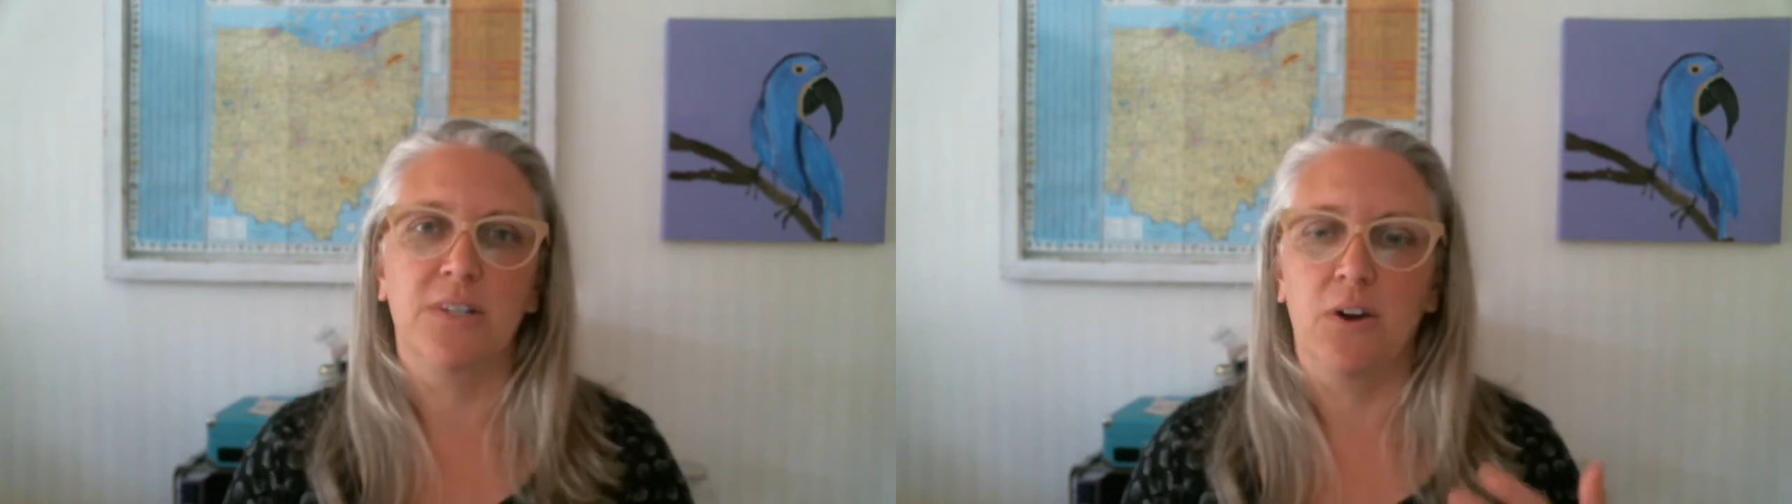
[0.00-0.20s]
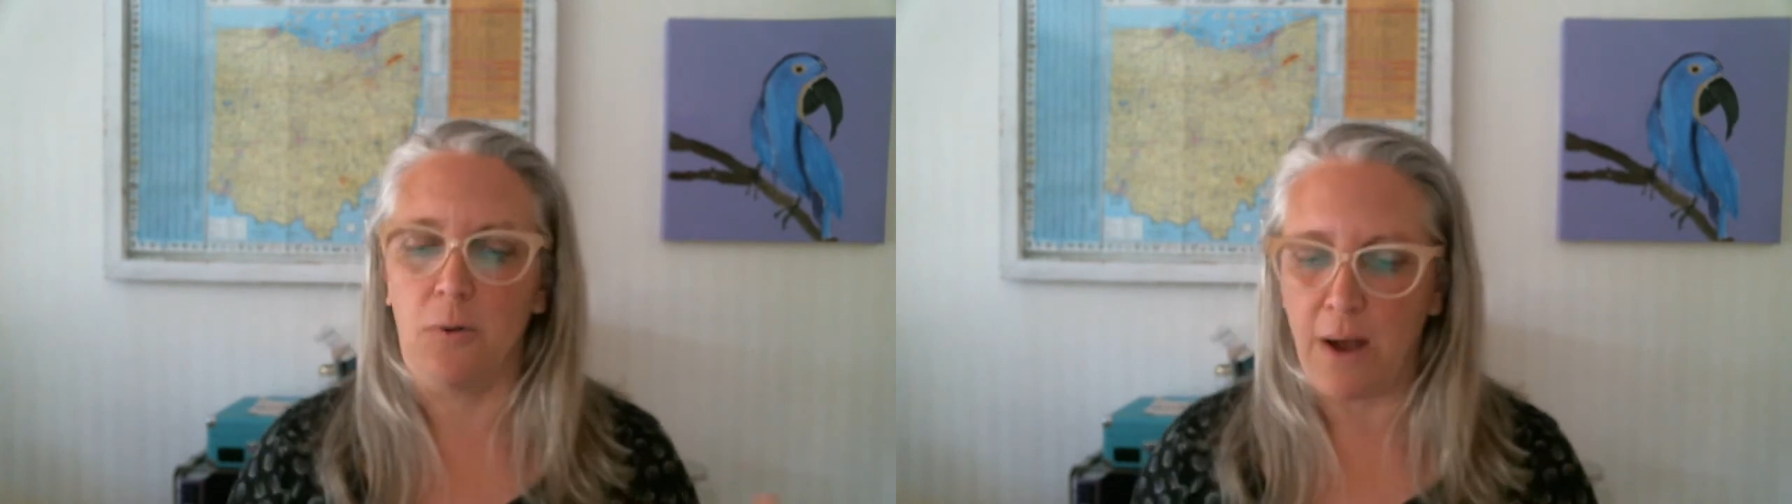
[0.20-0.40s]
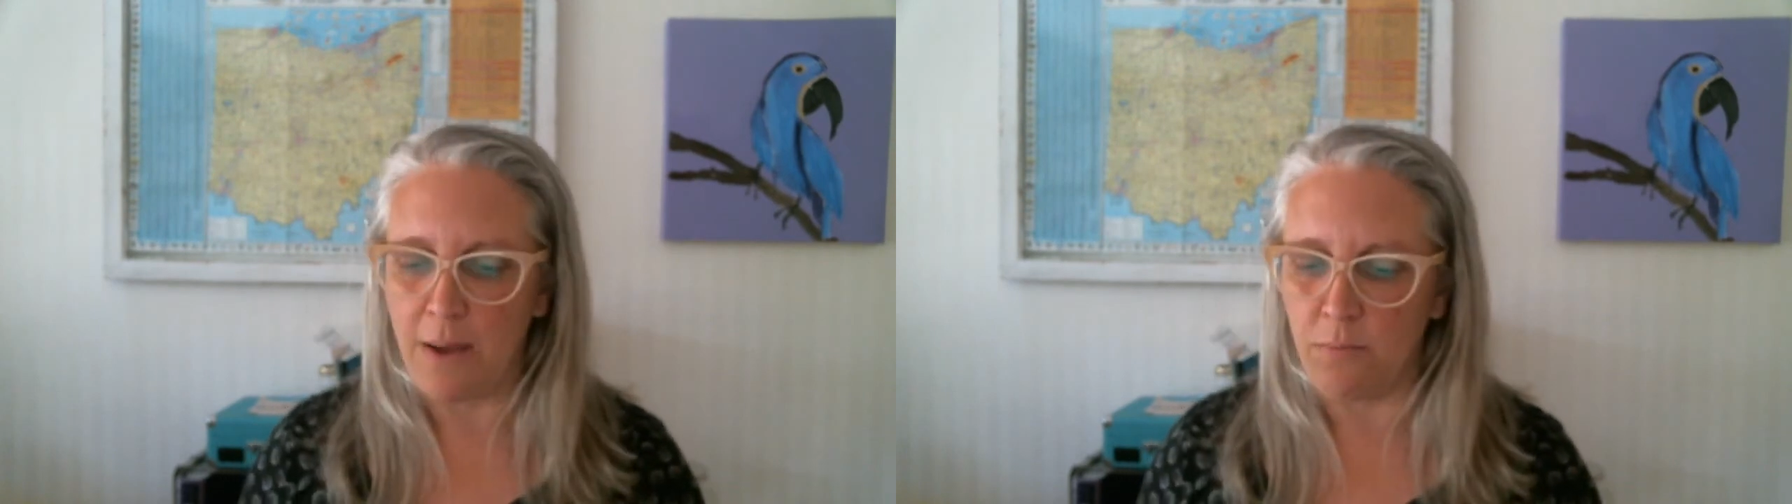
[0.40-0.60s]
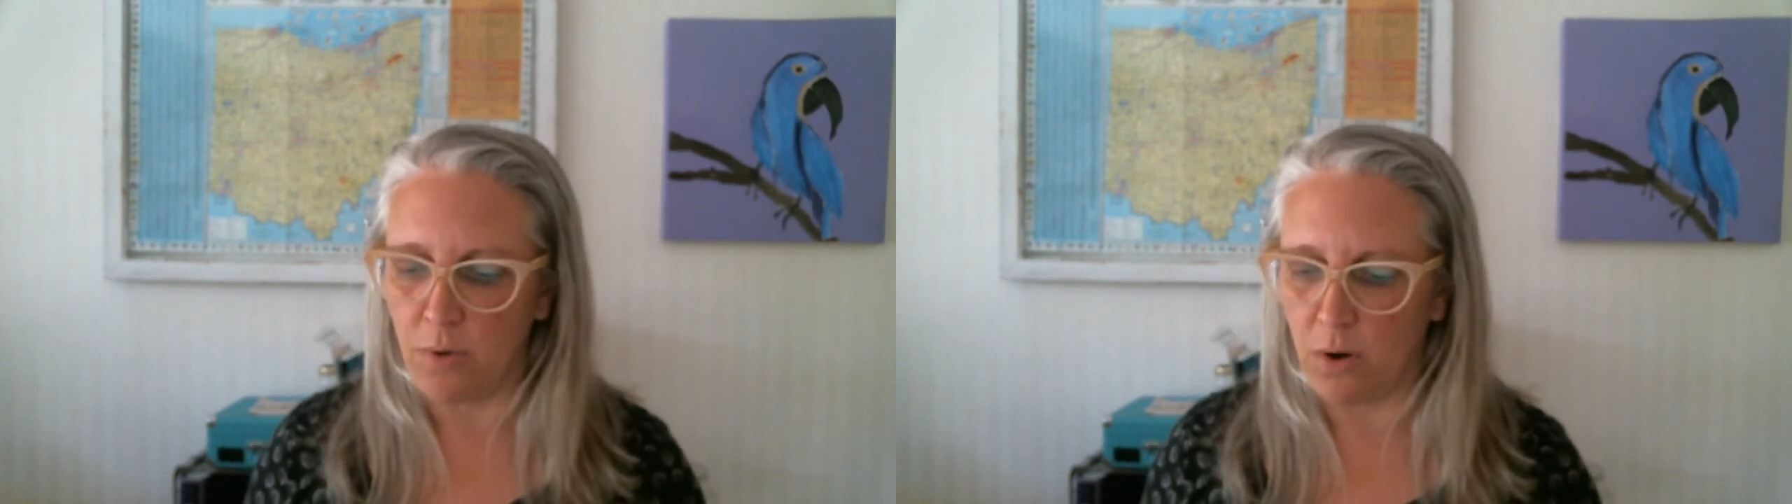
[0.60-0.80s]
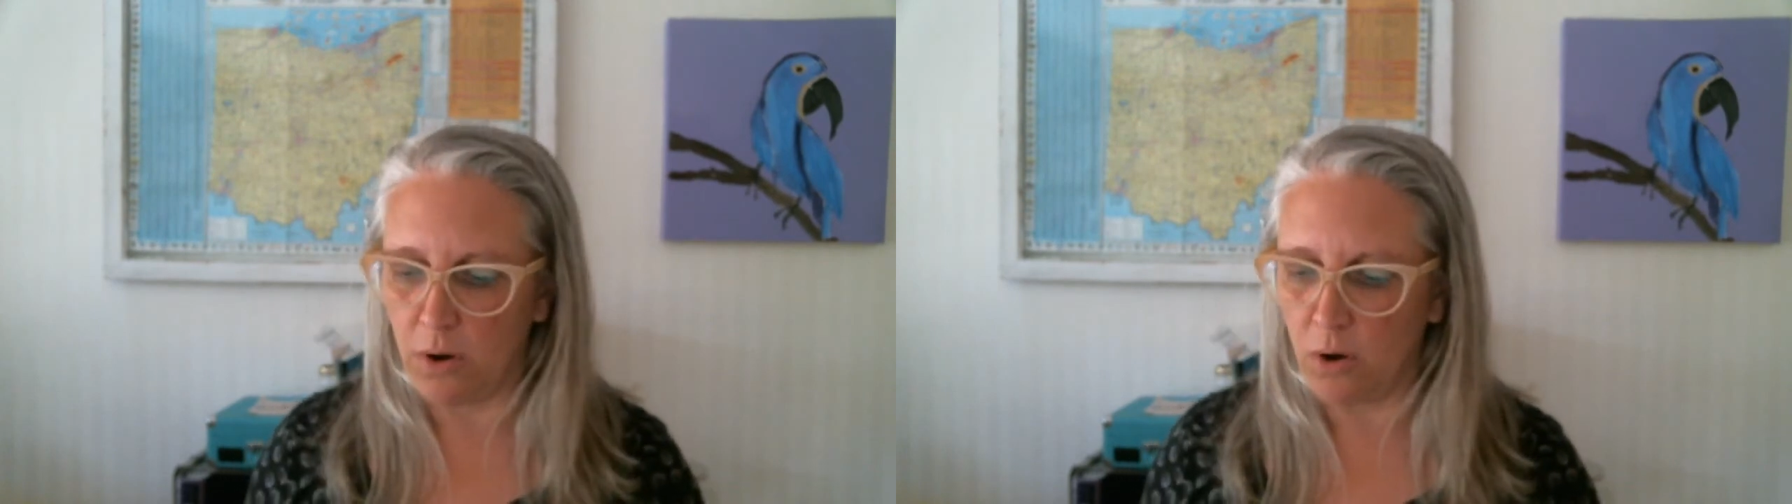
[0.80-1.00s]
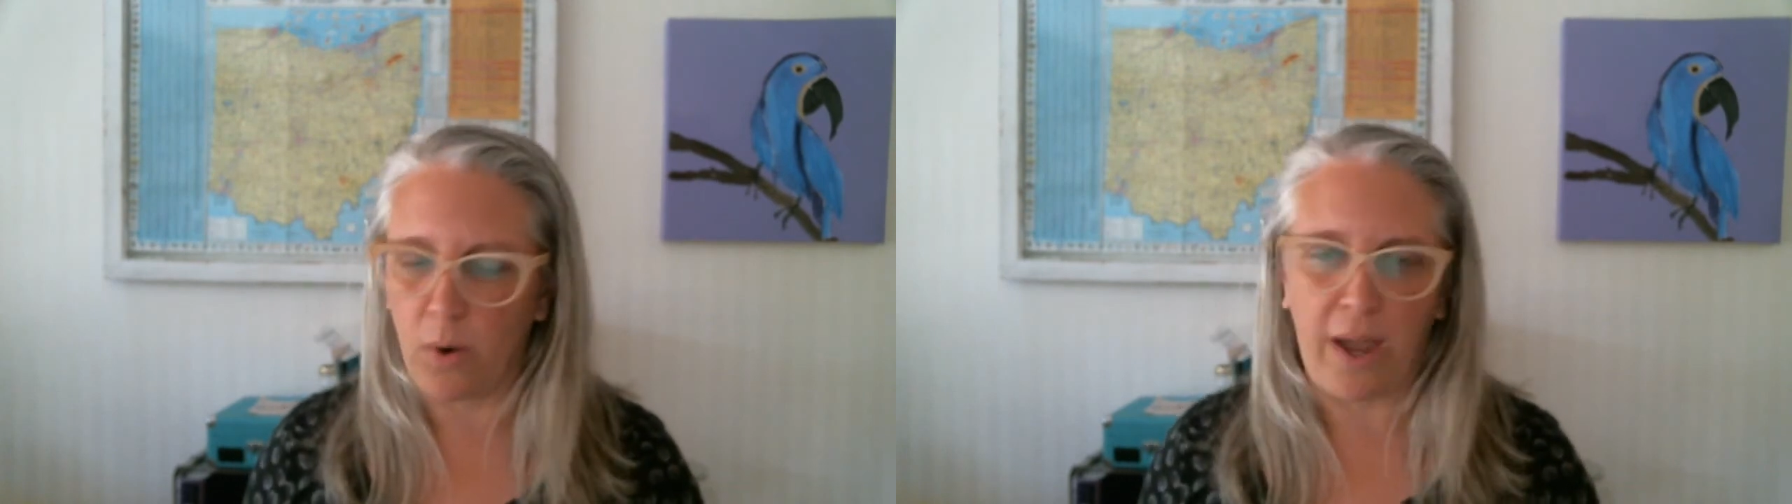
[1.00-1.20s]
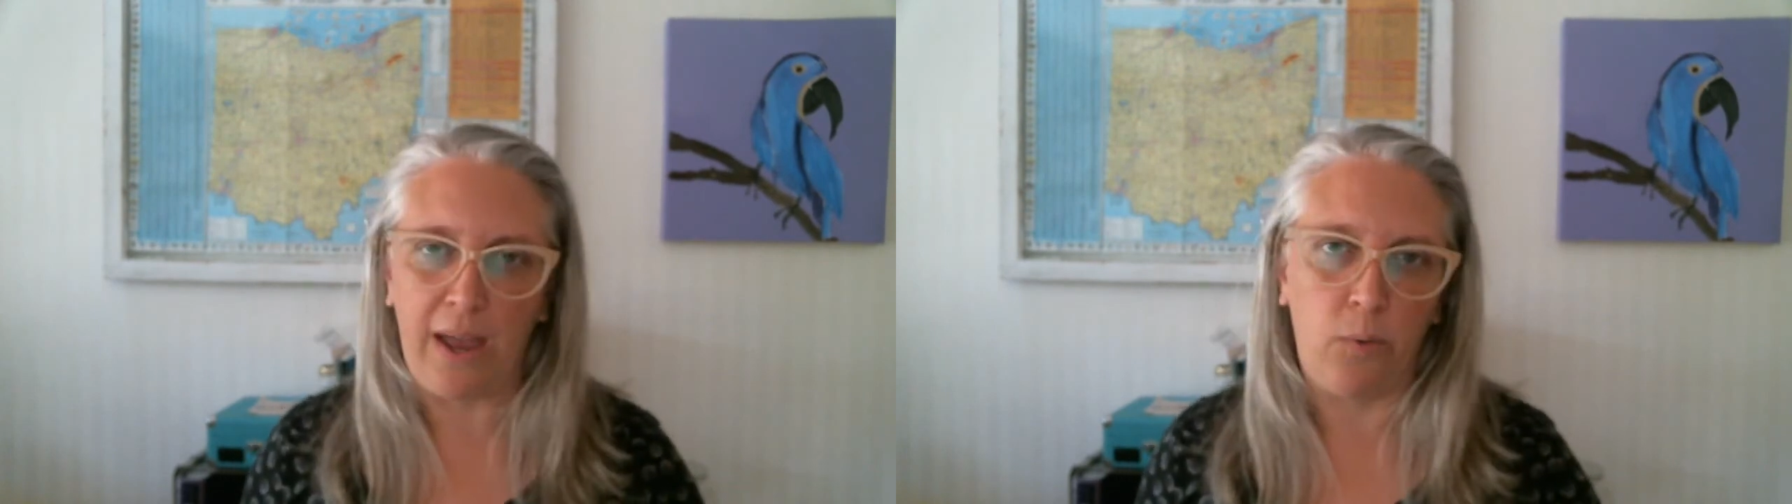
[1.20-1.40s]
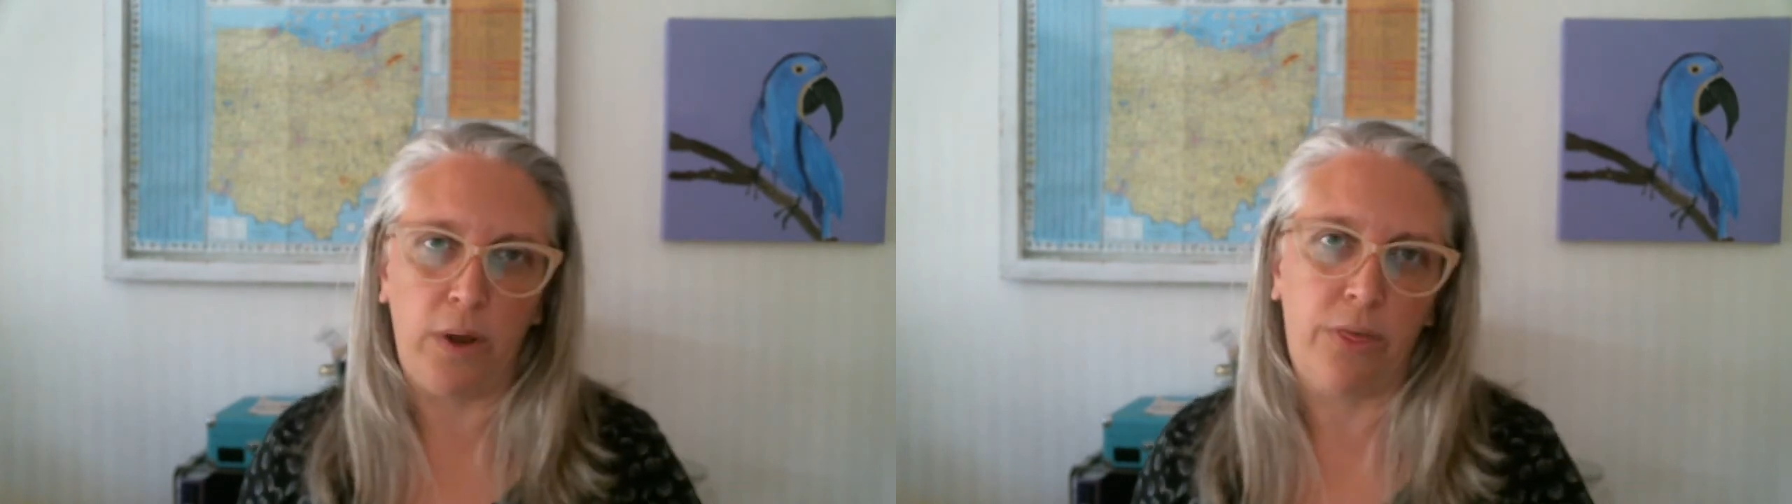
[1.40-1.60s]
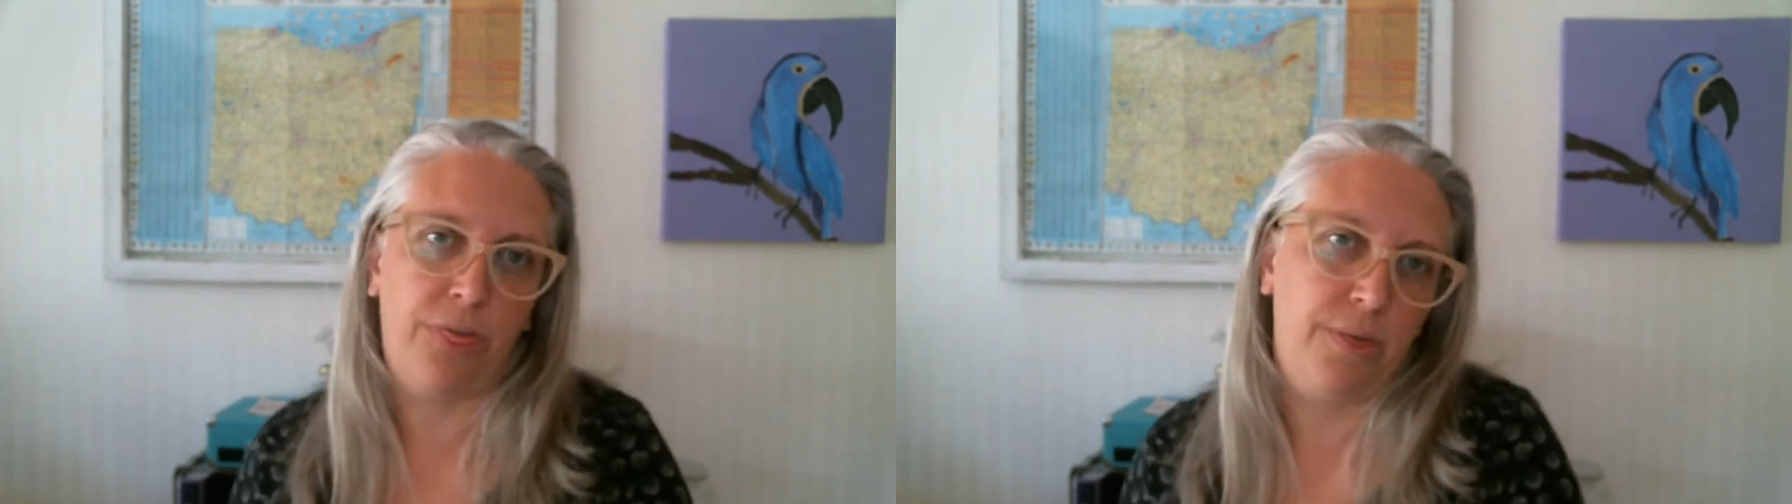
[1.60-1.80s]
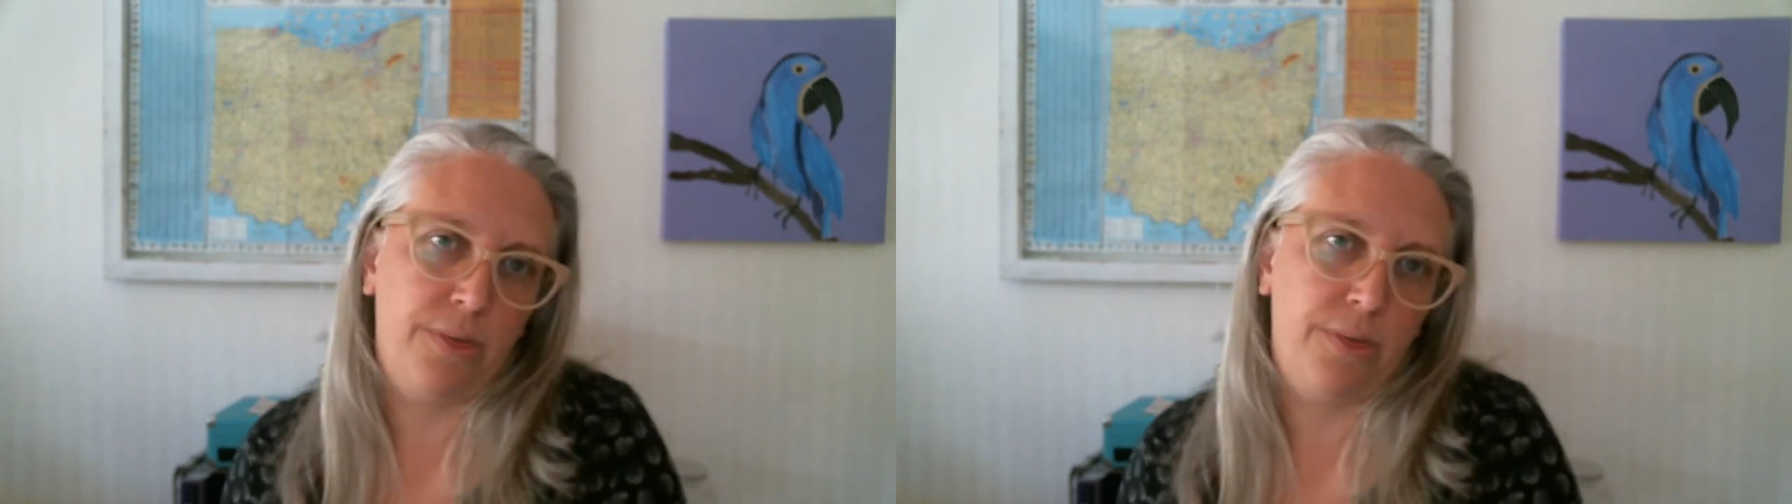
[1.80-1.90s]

so I'm okay with